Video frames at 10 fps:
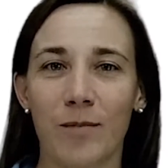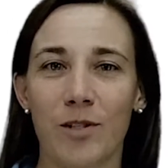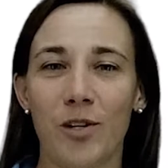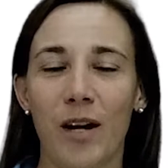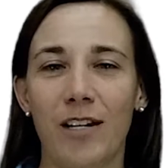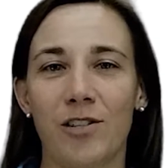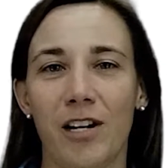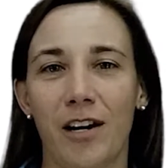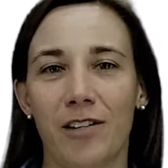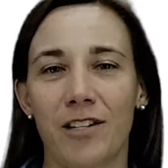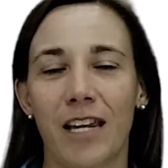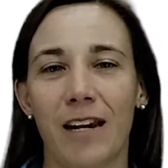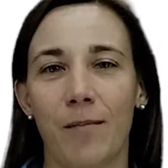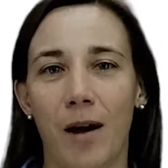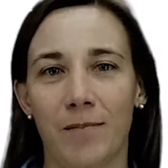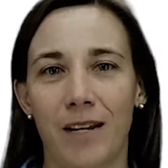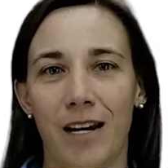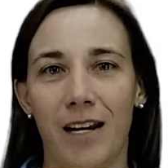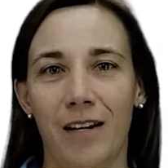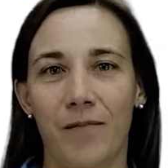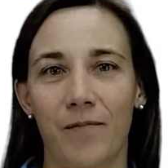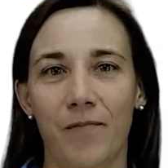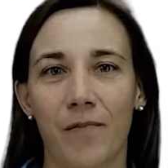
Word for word: them to your engineer to get them updated.